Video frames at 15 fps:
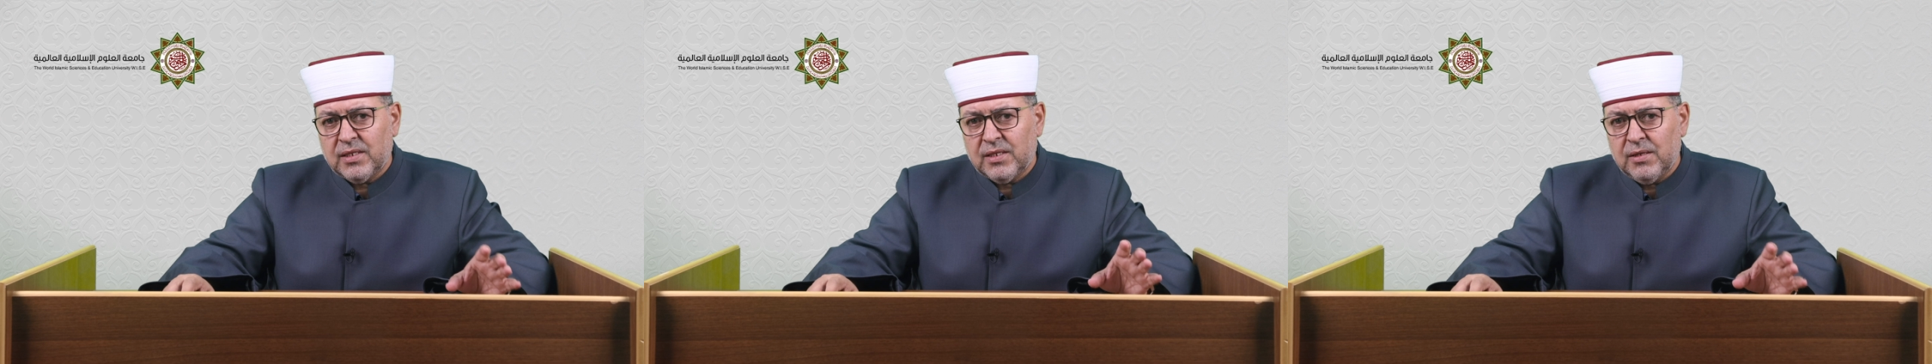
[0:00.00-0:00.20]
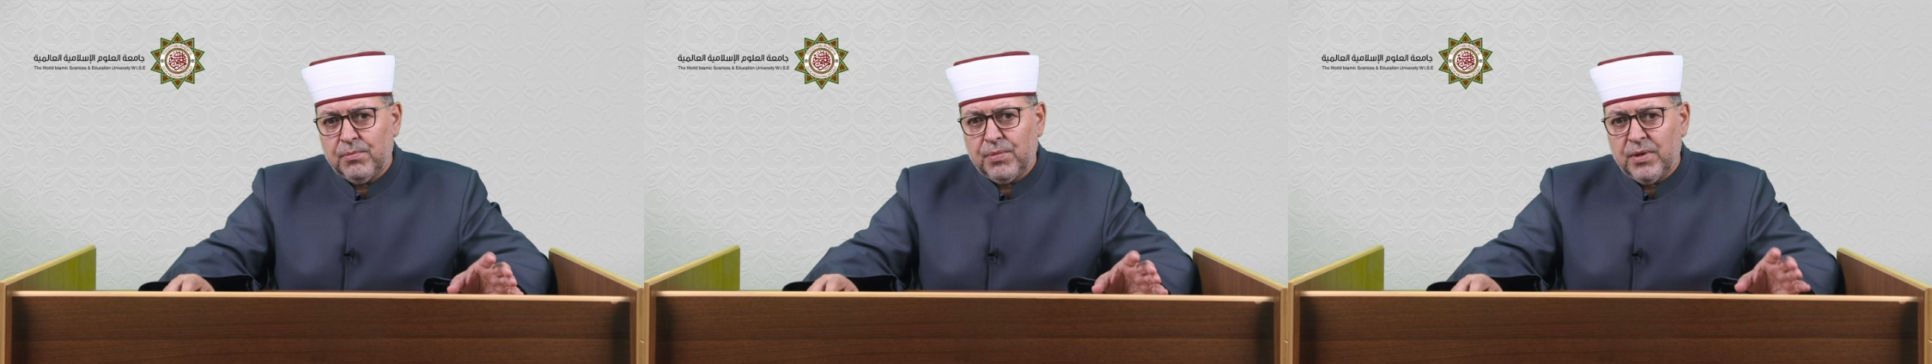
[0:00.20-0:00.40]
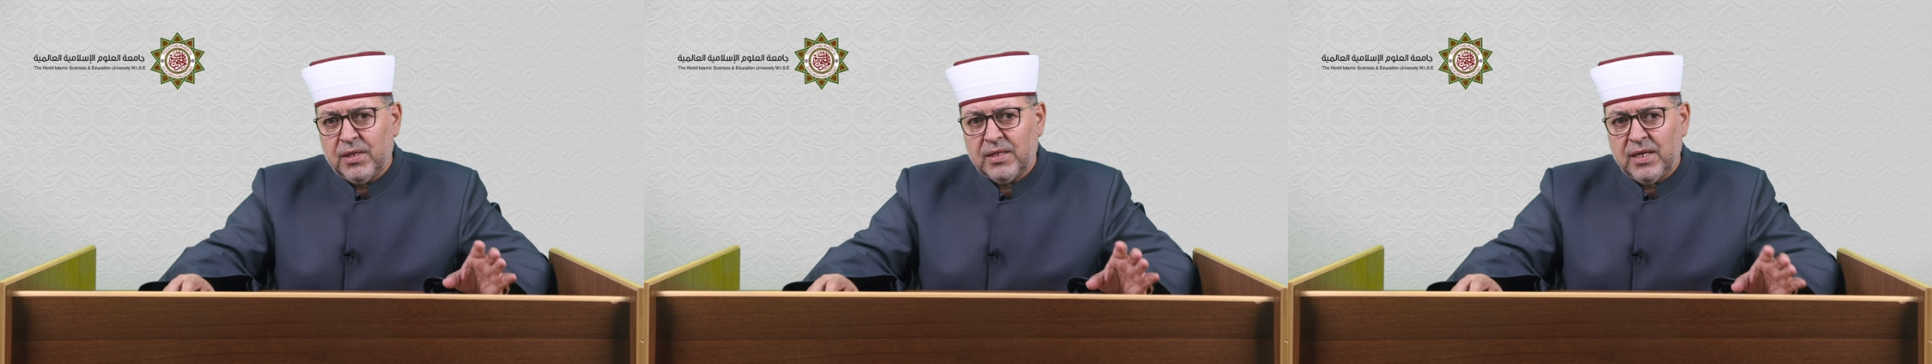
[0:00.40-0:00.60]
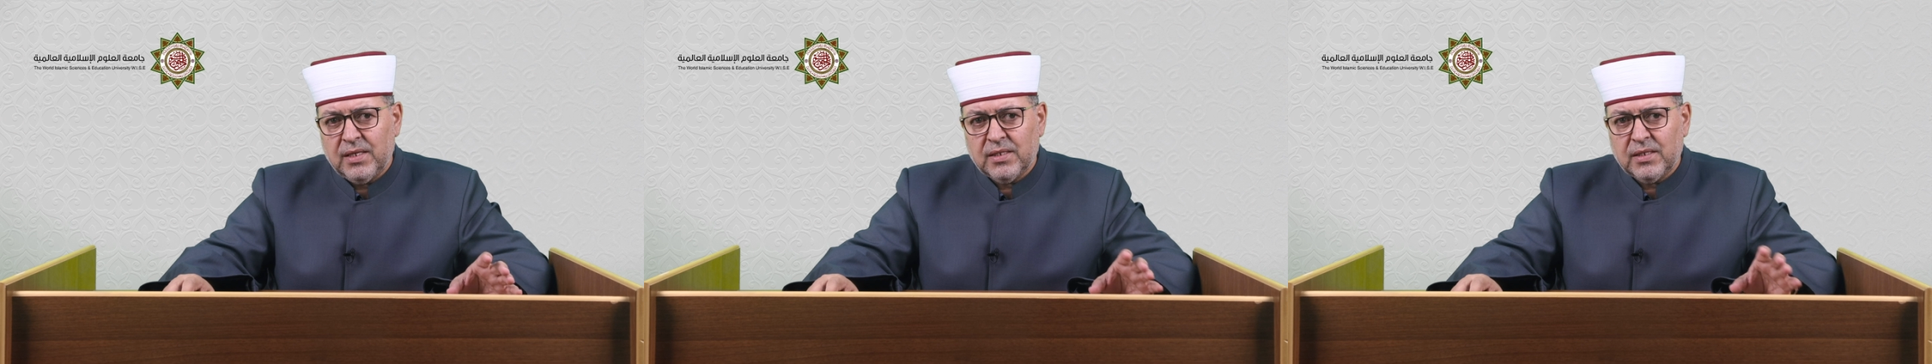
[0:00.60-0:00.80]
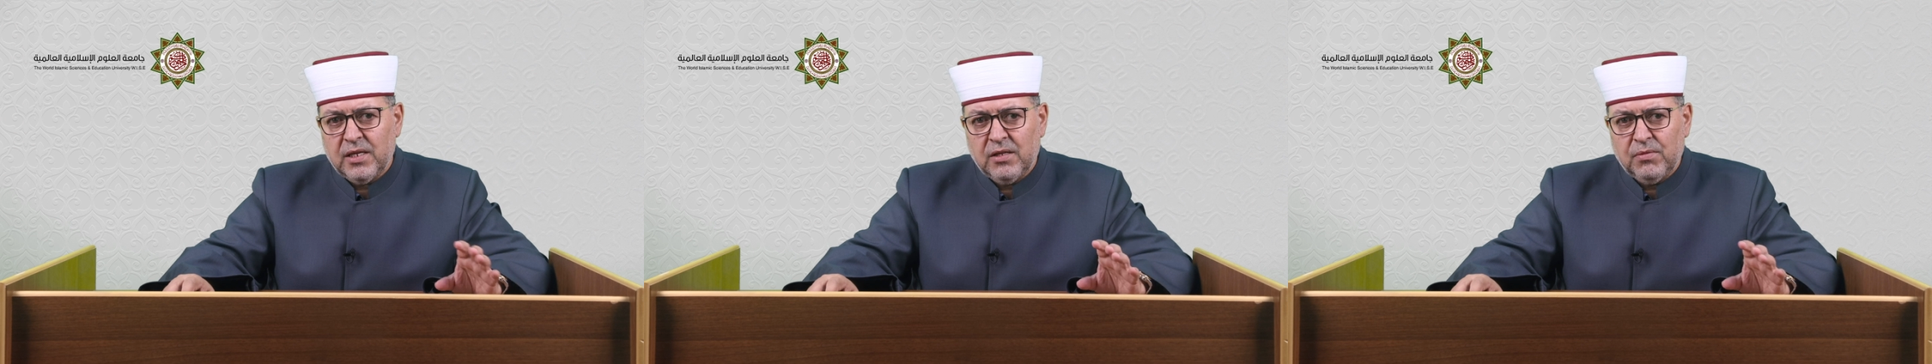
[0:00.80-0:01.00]
simple
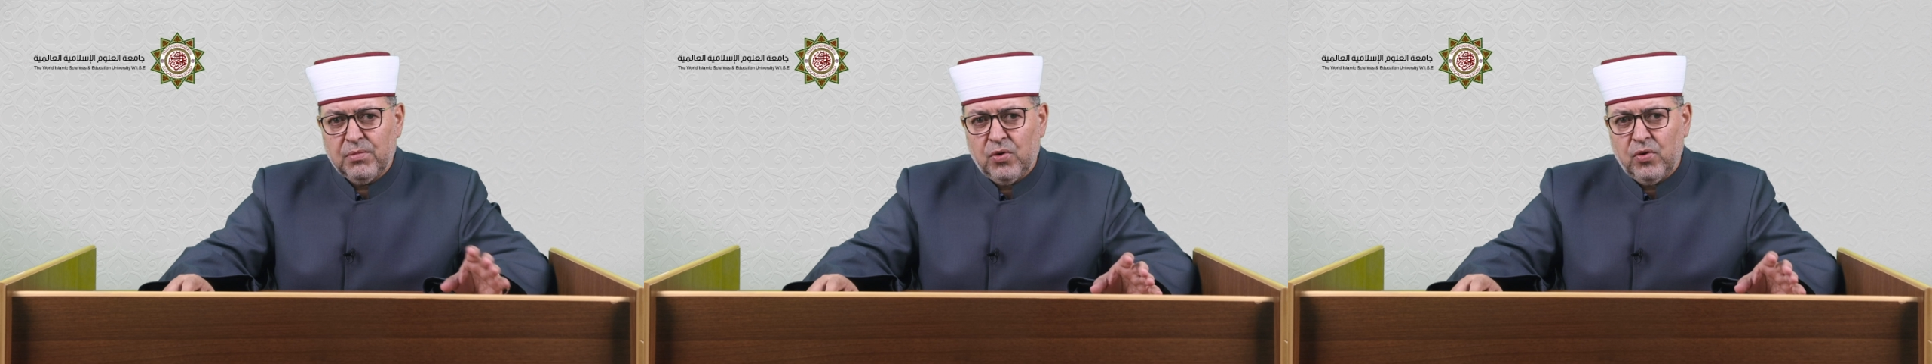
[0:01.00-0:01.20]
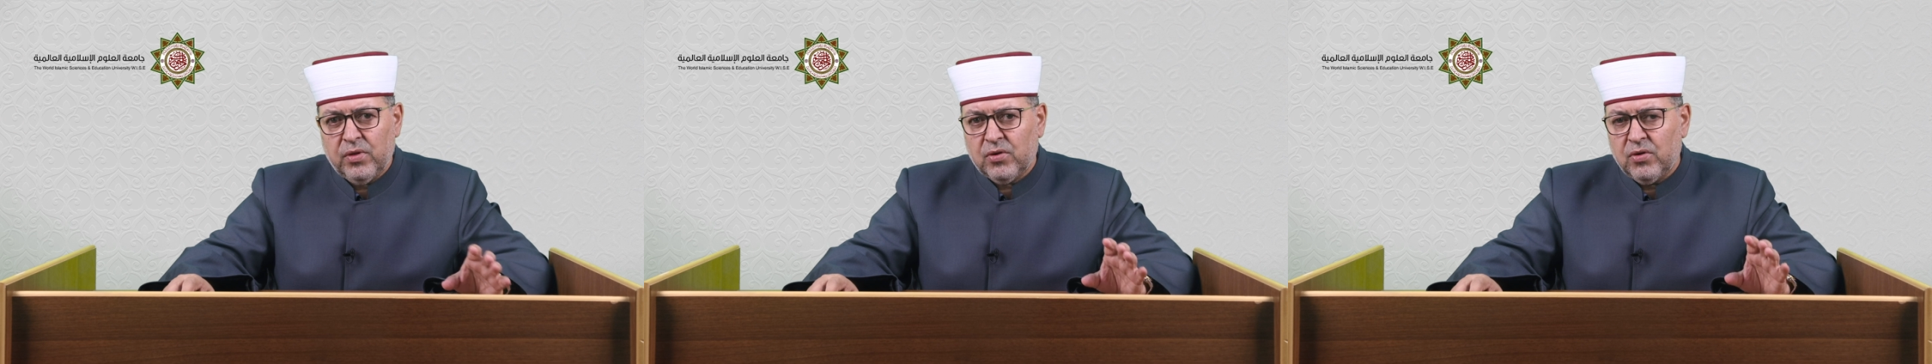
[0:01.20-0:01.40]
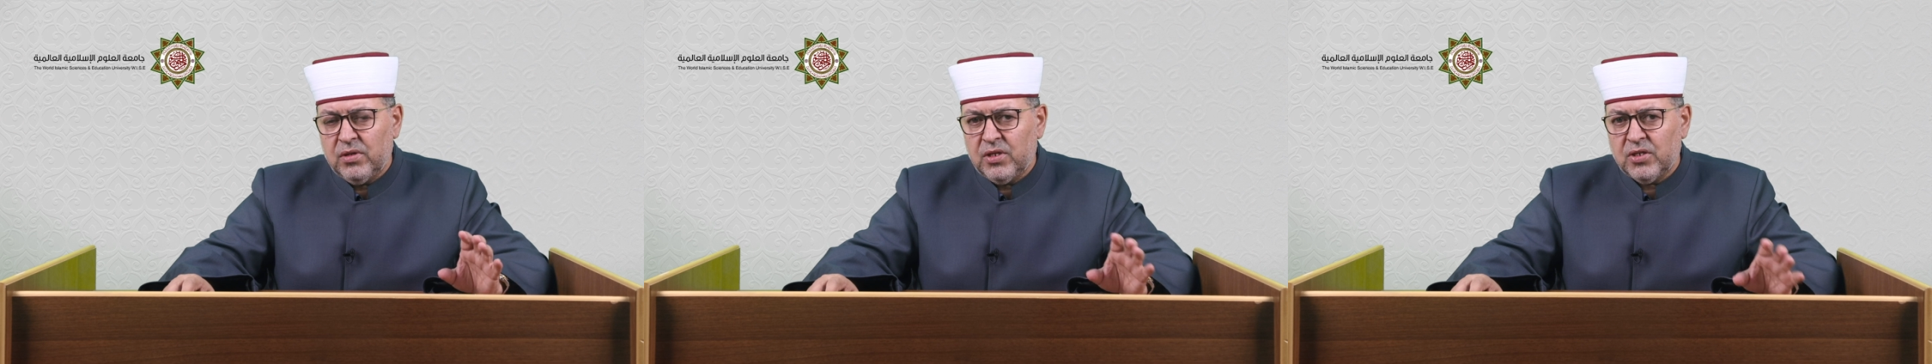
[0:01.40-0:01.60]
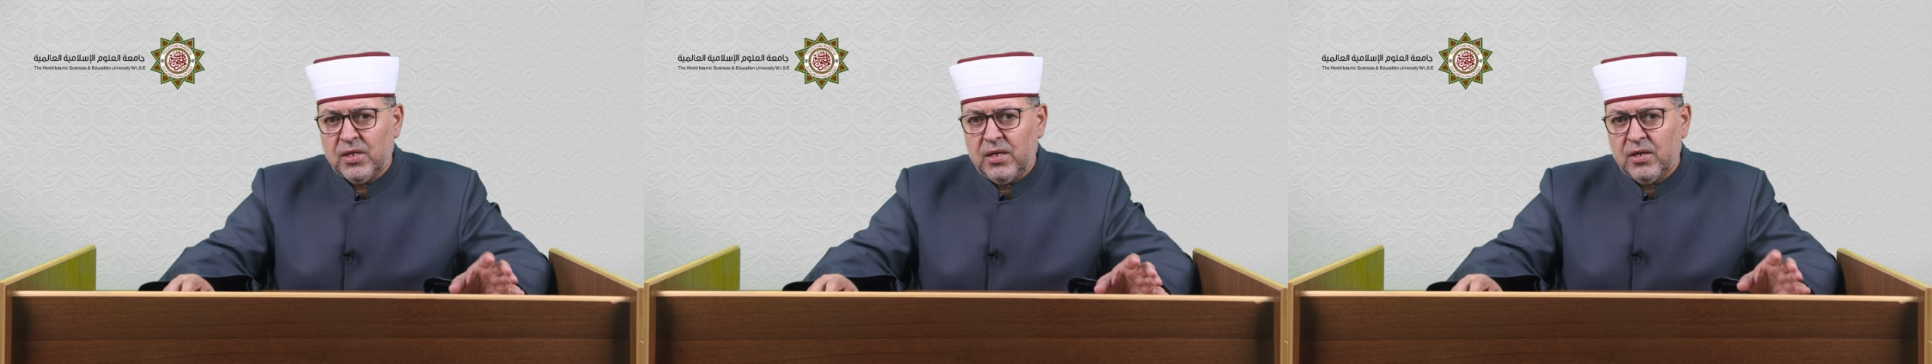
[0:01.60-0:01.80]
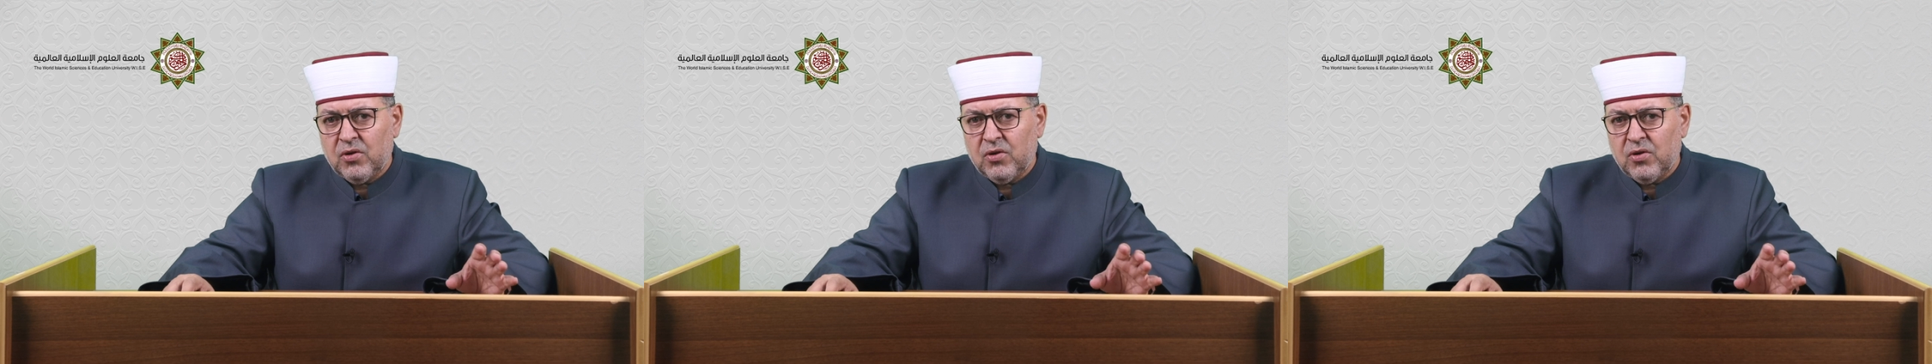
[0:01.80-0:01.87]
tense in both conditional